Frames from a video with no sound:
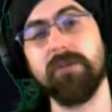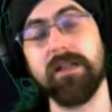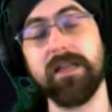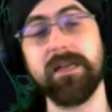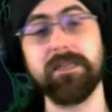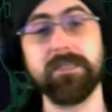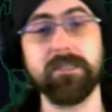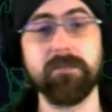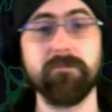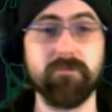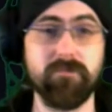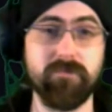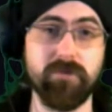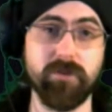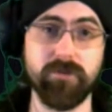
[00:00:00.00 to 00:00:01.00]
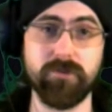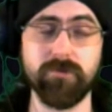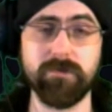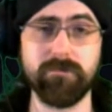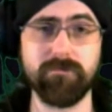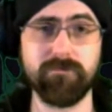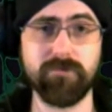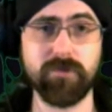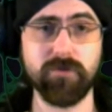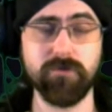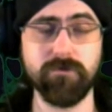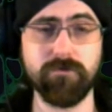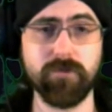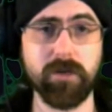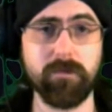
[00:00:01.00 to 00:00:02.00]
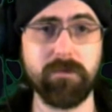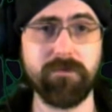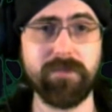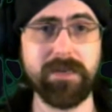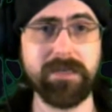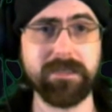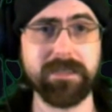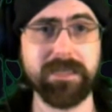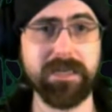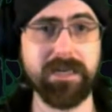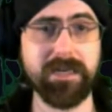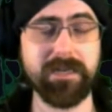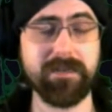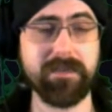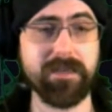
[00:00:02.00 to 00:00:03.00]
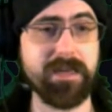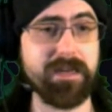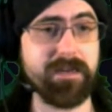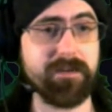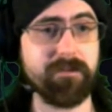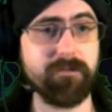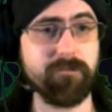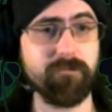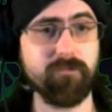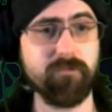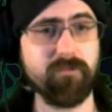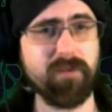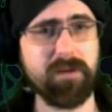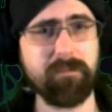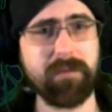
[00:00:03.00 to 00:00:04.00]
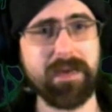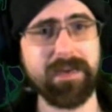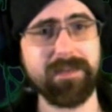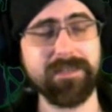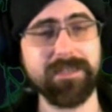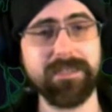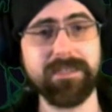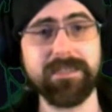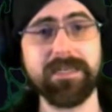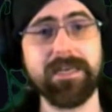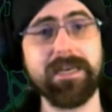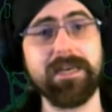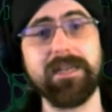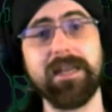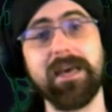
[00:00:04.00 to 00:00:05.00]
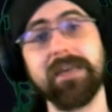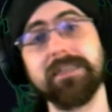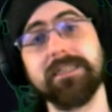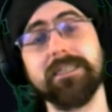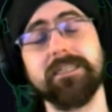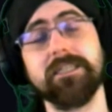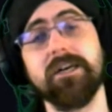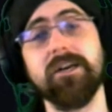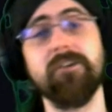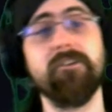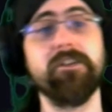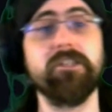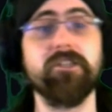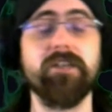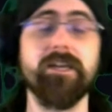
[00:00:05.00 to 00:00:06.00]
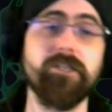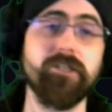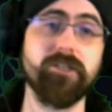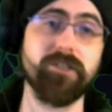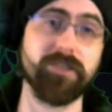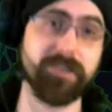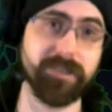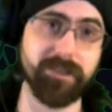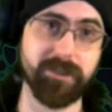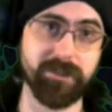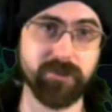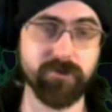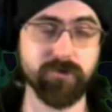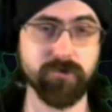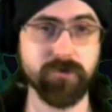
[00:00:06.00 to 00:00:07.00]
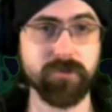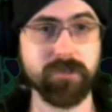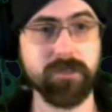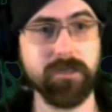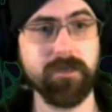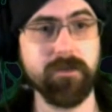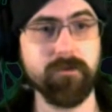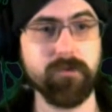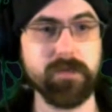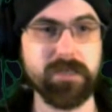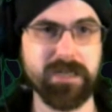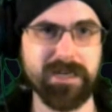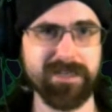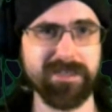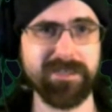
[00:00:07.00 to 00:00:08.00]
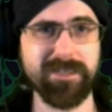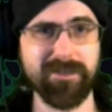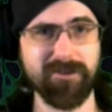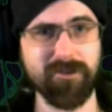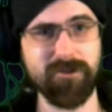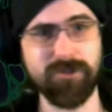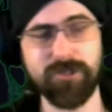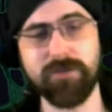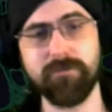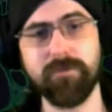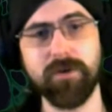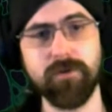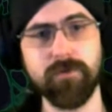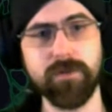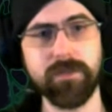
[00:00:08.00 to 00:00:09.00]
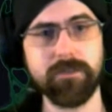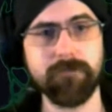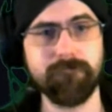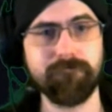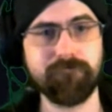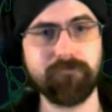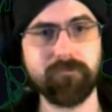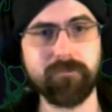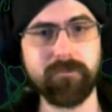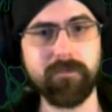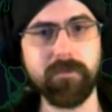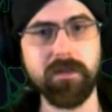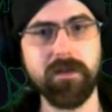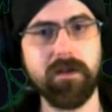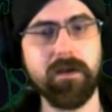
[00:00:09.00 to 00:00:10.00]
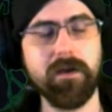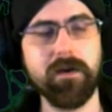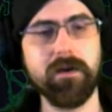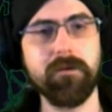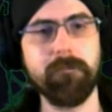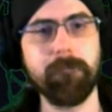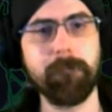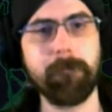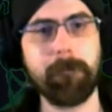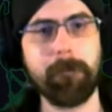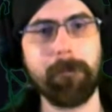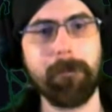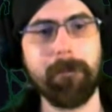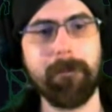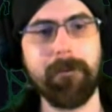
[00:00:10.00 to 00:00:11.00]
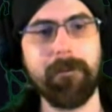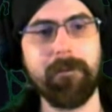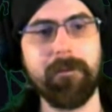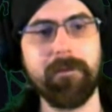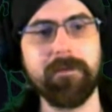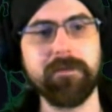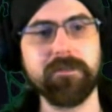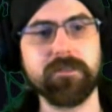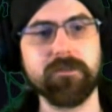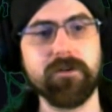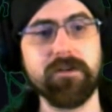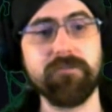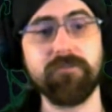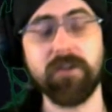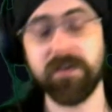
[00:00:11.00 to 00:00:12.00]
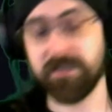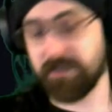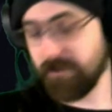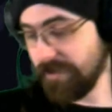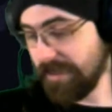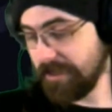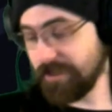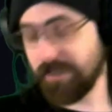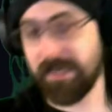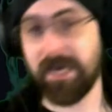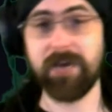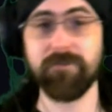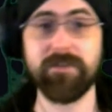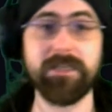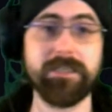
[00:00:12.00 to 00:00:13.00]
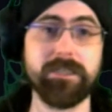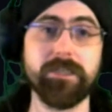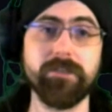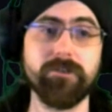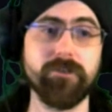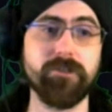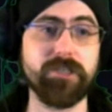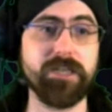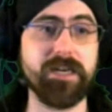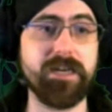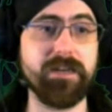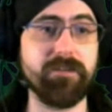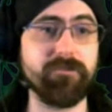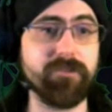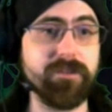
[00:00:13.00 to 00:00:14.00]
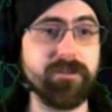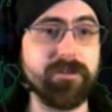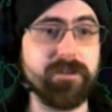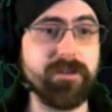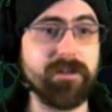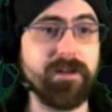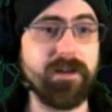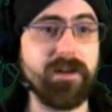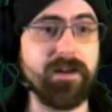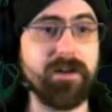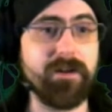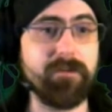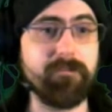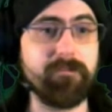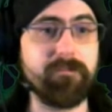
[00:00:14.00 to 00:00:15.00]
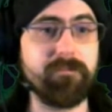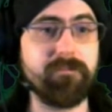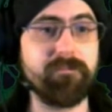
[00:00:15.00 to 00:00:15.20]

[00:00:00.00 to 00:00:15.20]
ended up not doing school for a couple of years, and then went back and did an Access to Higher Education Science course, which had a psychology component. Um, so I don't actually have a psychology A level. Um,